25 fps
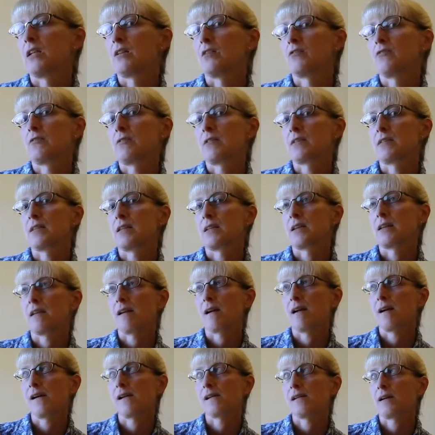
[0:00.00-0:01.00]

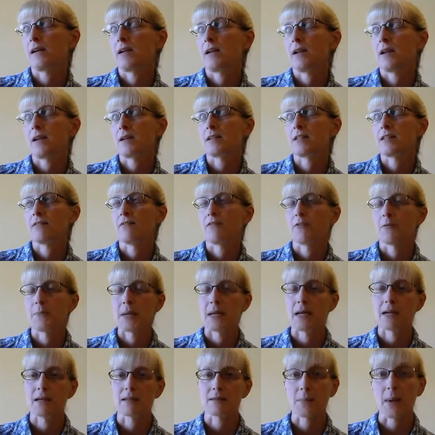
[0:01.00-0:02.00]
interesting connection for me
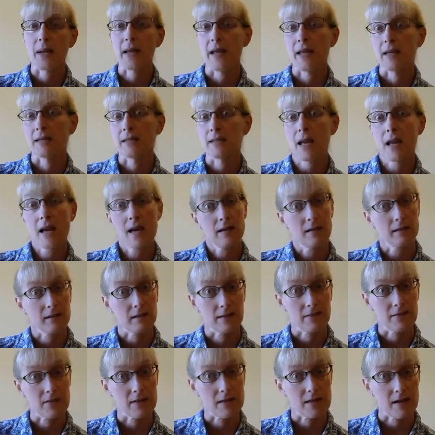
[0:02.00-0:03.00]
because my Aunt Anna
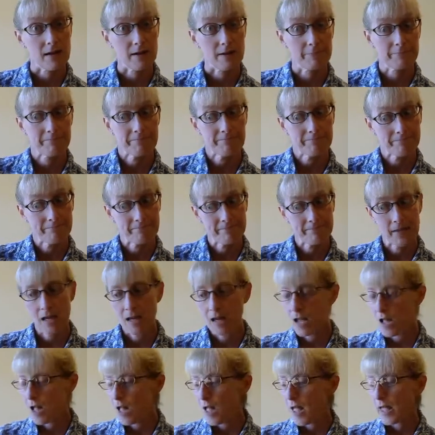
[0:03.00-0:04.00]
lives there
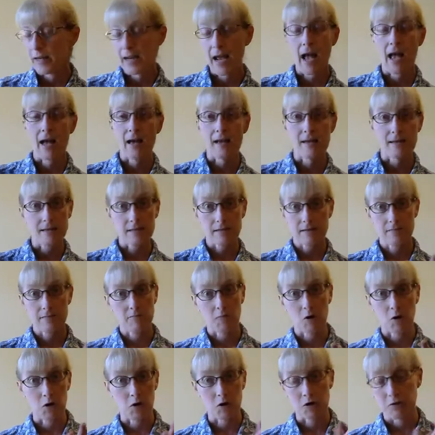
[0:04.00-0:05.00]
and has
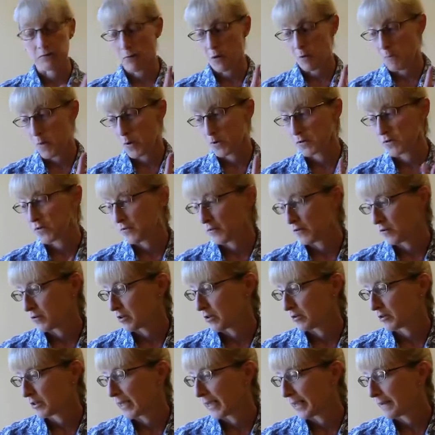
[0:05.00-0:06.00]
most of her
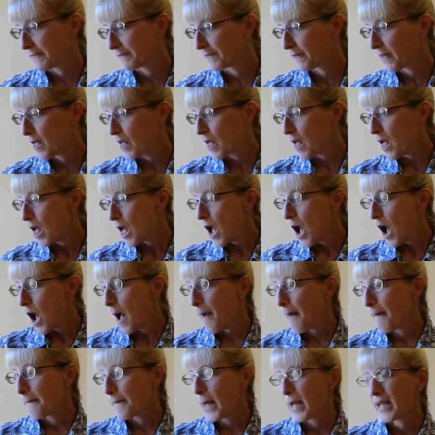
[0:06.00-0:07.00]
adult life.
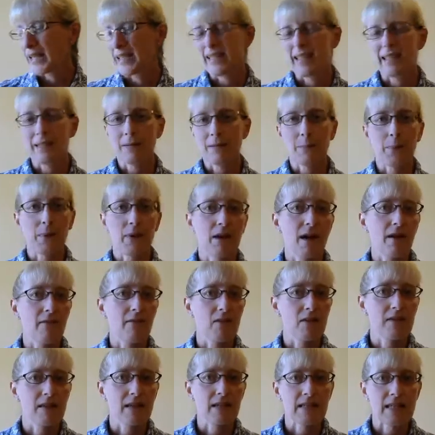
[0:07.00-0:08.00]
It didn't bring
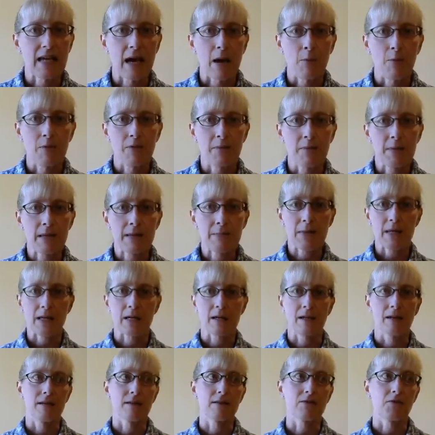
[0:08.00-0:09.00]
everything down with me
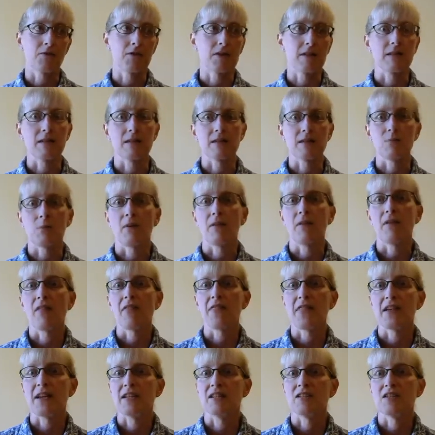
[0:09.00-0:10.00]
because, for instance, one of the
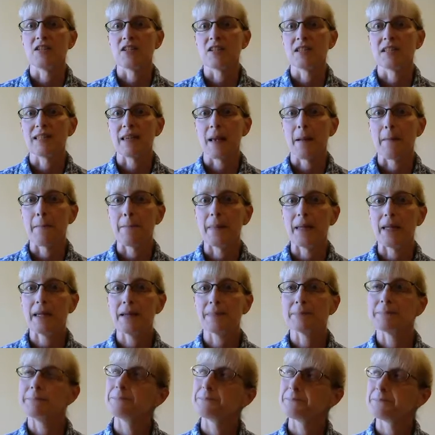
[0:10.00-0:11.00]
things she sent
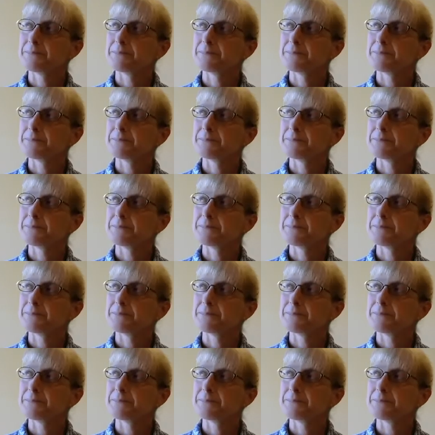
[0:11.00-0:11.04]
me